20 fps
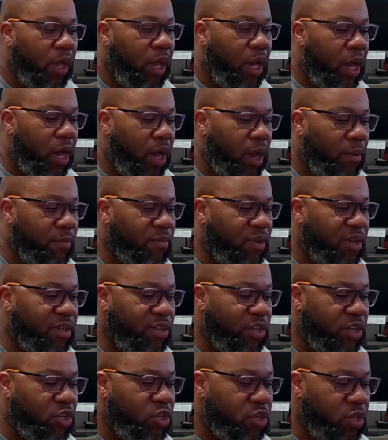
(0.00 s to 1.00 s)

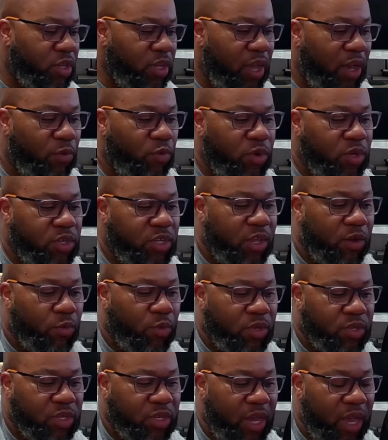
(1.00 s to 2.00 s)
Additionally, I wish there
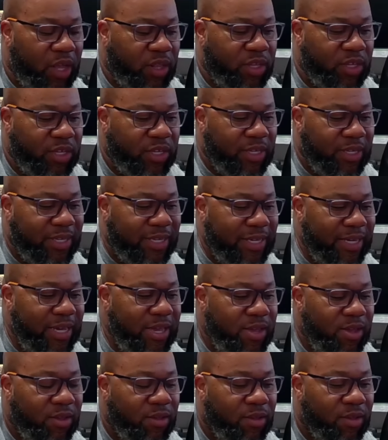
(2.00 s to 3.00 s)
was an LED